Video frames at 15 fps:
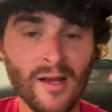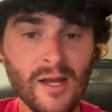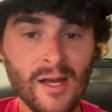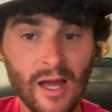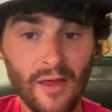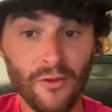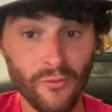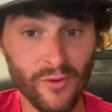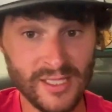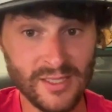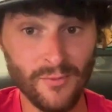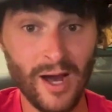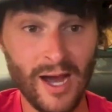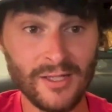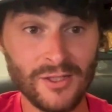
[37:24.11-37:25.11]
And the
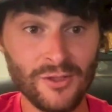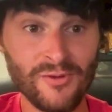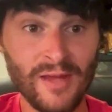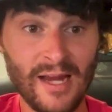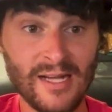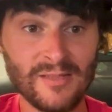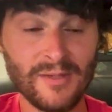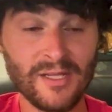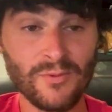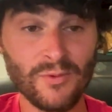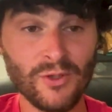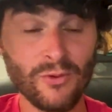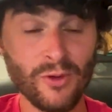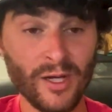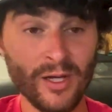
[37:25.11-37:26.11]
reason why I do that is because when
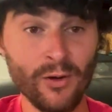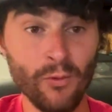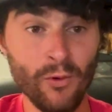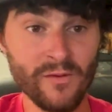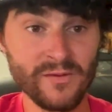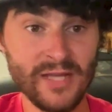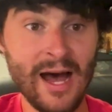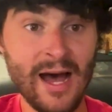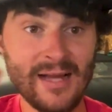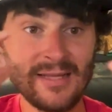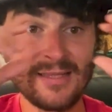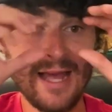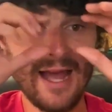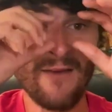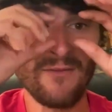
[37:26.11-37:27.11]
you look at a wolf's eyes,
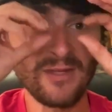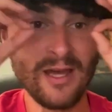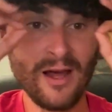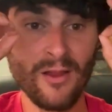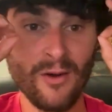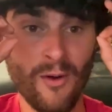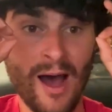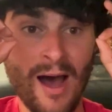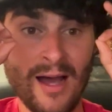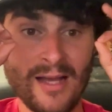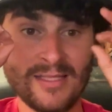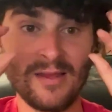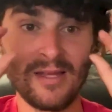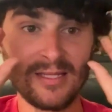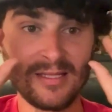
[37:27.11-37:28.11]
they have yellow
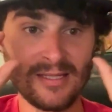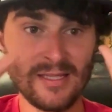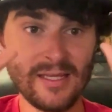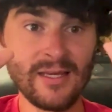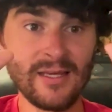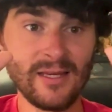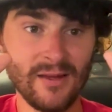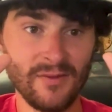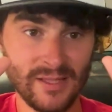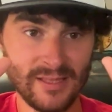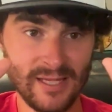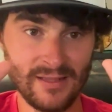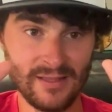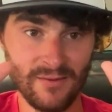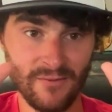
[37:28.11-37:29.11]
eyes and they see in the
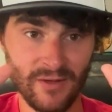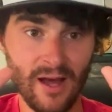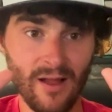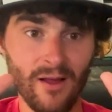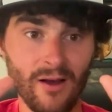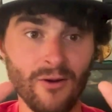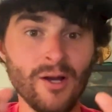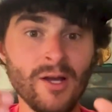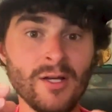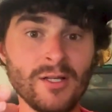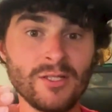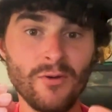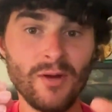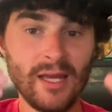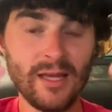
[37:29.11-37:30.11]
tint of yellow.
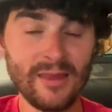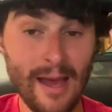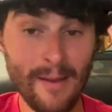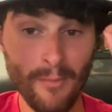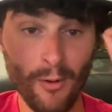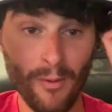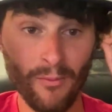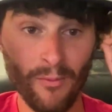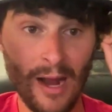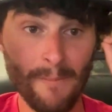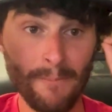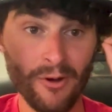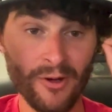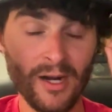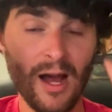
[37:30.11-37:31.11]
So in that moment when I
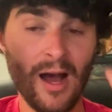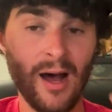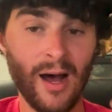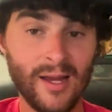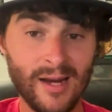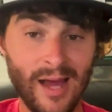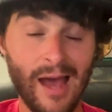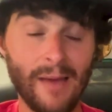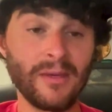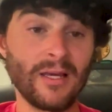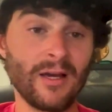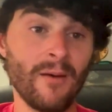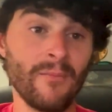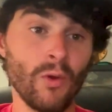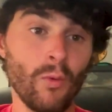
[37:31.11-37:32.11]
put it on, I
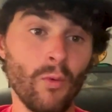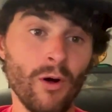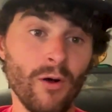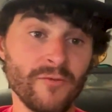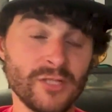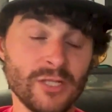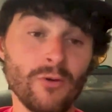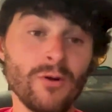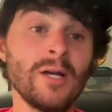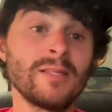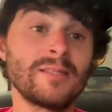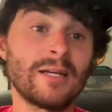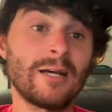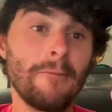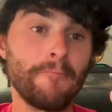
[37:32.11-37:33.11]
become the wolf. So
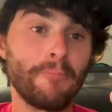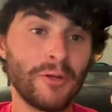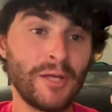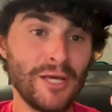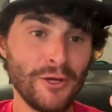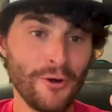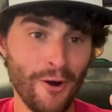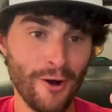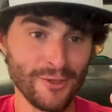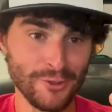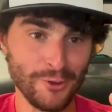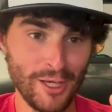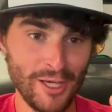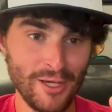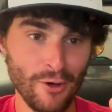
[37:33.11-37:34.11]
to complete your
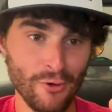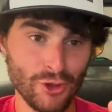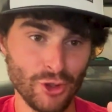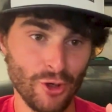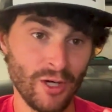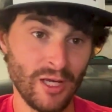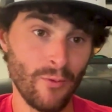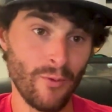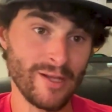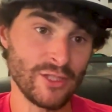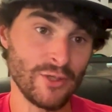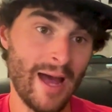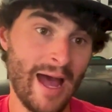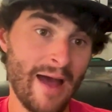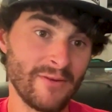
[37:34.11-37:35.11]
alter ego journey, once
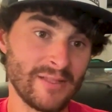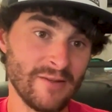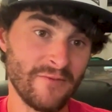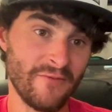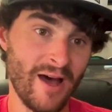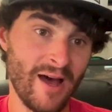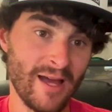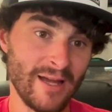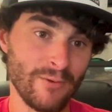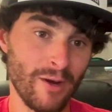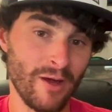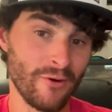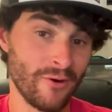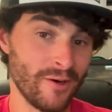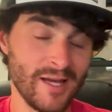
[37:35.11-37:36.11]
you have it defined,
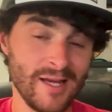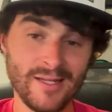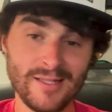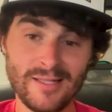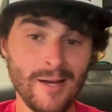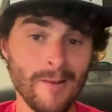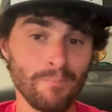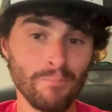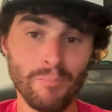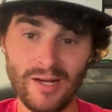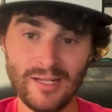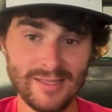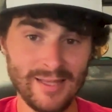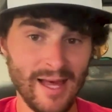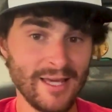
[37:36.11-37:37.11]
whether it is
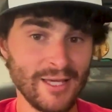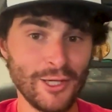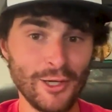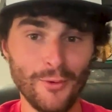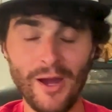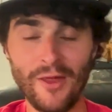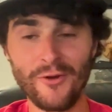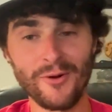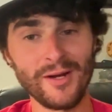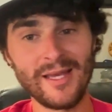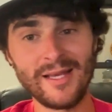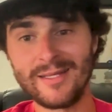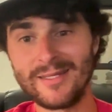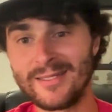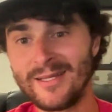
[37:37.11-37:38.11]
Buzz Lightyear, whether it
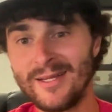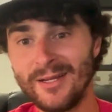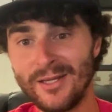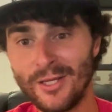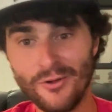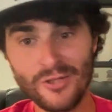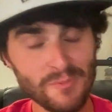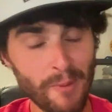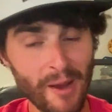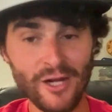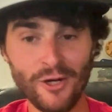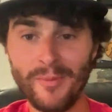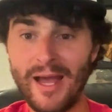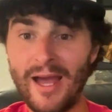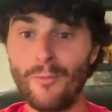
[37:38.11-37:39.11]
is,
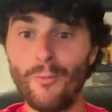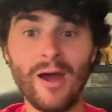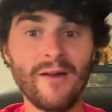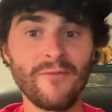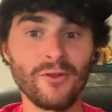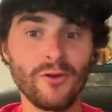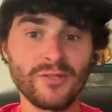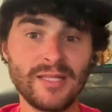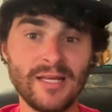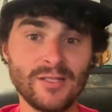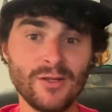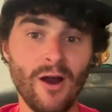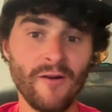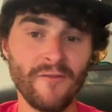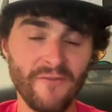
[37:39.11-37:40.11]
Spider-Man, whatever those things
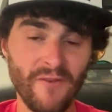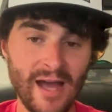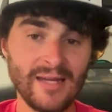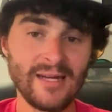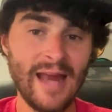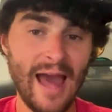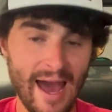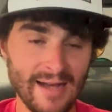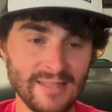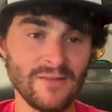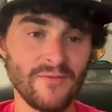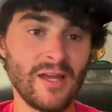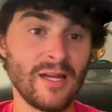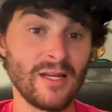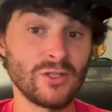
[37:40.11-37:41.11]
are, find an
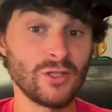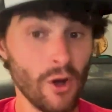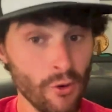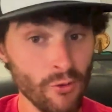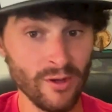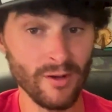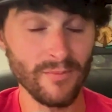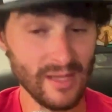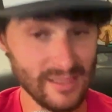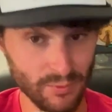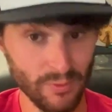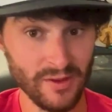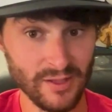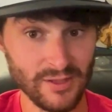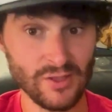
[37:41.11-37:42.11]
activating totem is
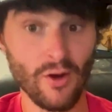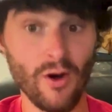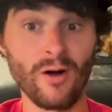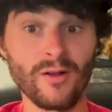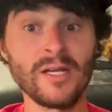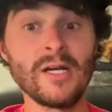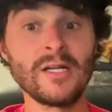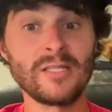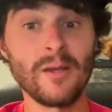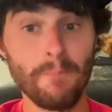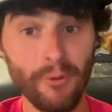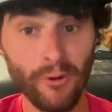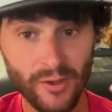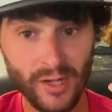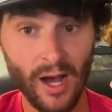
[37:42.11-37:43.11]
what it's called to
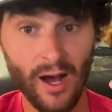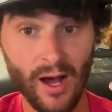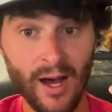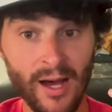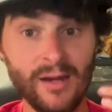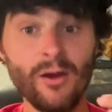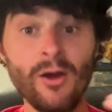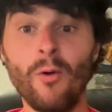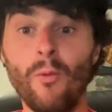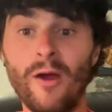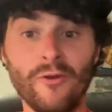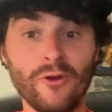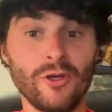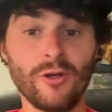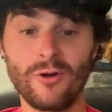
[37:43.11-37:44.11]
put on,
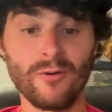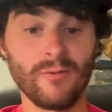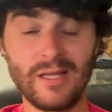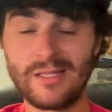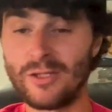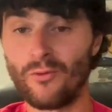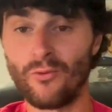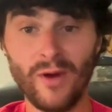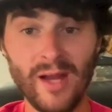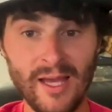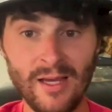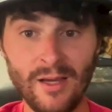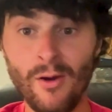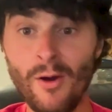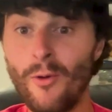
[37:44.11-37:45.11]
whether it's a
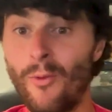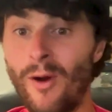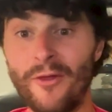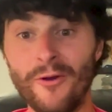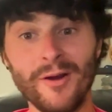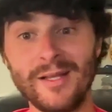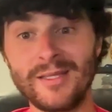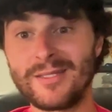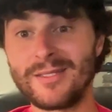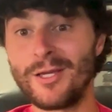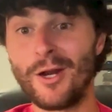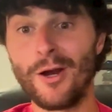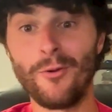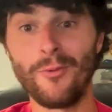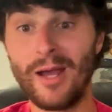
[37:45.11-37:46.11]
ring, whether it's,
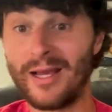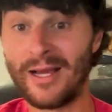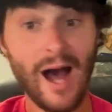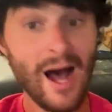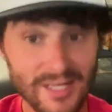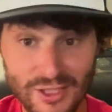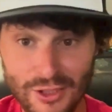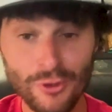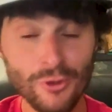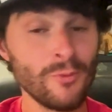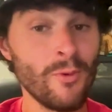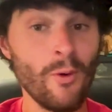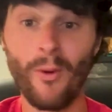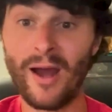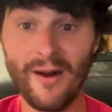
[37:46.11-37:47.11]
a costume,
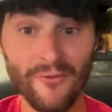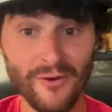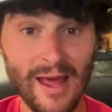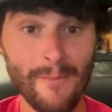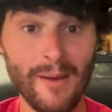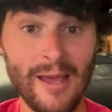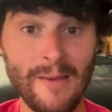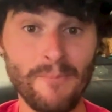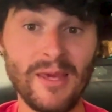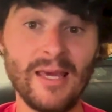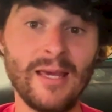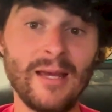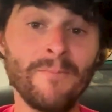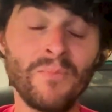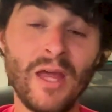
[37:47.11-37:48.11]
whatever that might
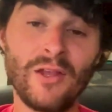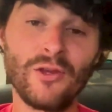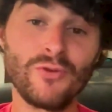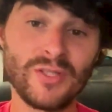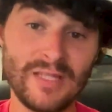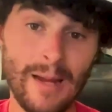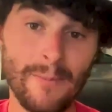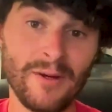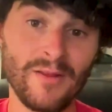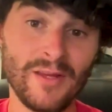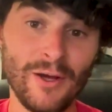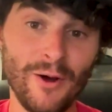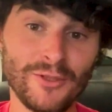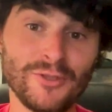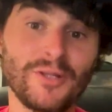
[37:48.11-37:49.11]
be, and you step into the
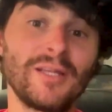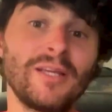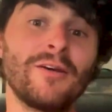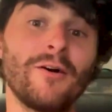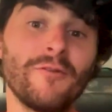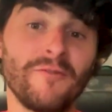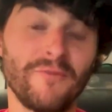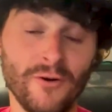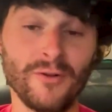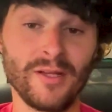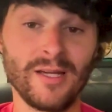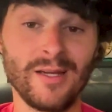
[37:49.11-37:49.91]
alter ego fully.